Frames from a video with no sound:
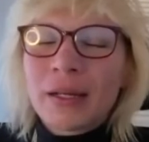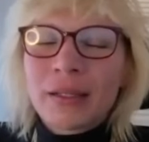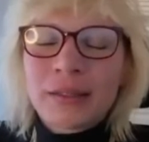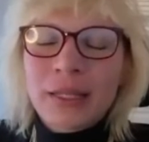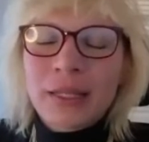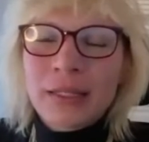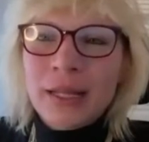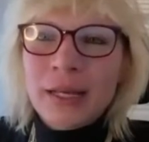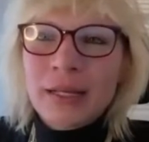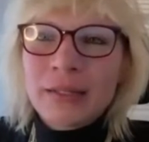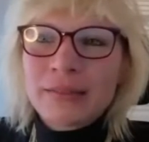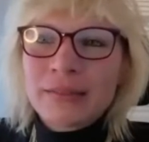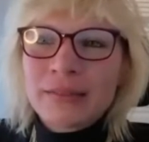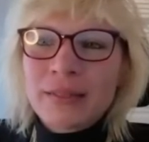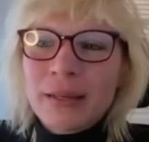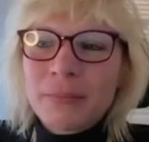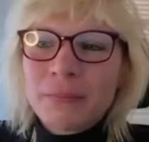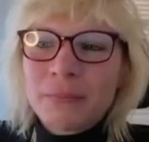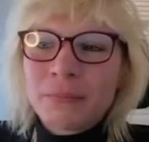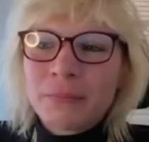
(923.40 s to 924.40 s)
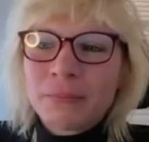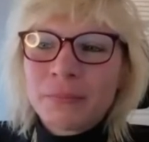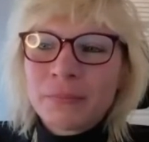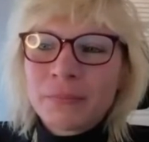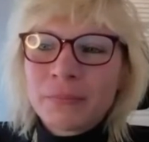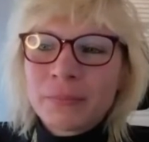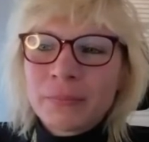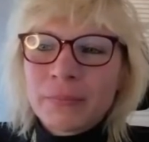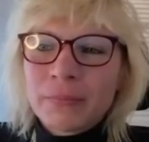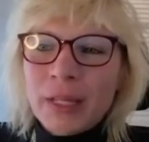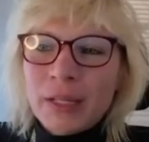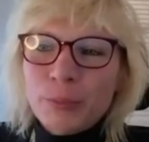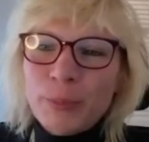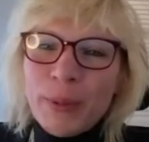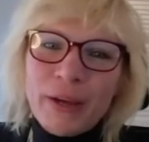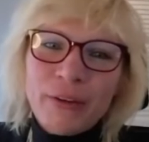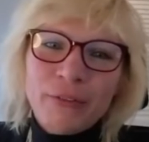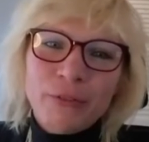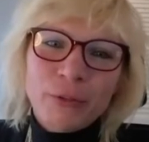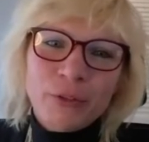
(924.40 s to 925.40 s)
think that's
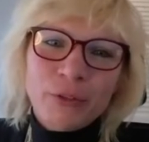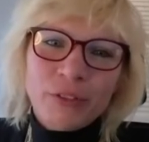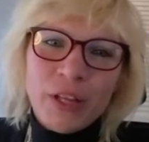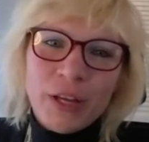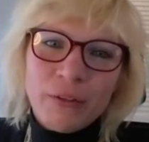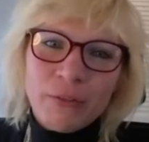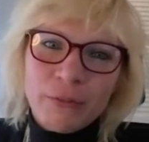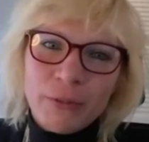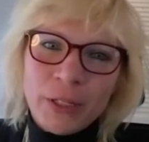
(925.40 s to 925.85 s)
powerful stuff.